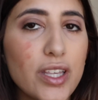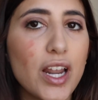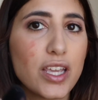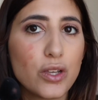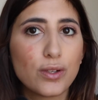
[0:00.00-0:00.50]
that
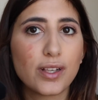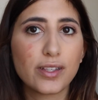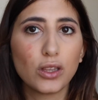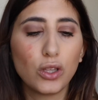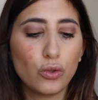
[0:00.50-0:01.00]
I use
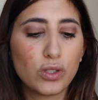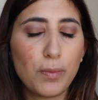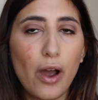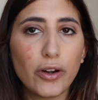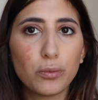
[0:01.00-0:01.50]
is a loose
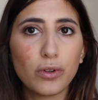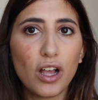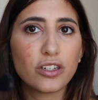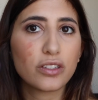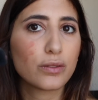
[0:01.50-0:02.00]
powder
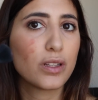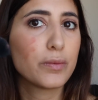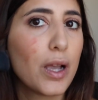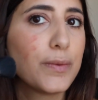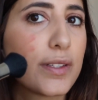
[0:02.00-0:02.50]
blush, so
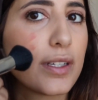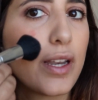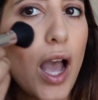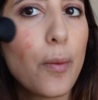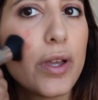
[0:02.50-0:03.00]
sometimes this
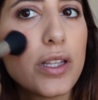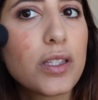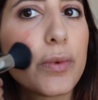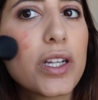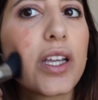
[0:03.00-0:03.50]
can
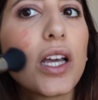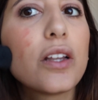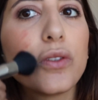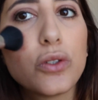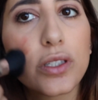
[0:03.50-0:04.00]
happen, but
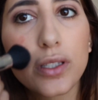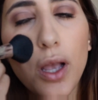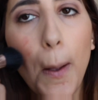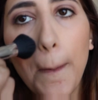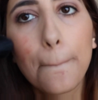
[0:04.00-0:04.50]
again, if you just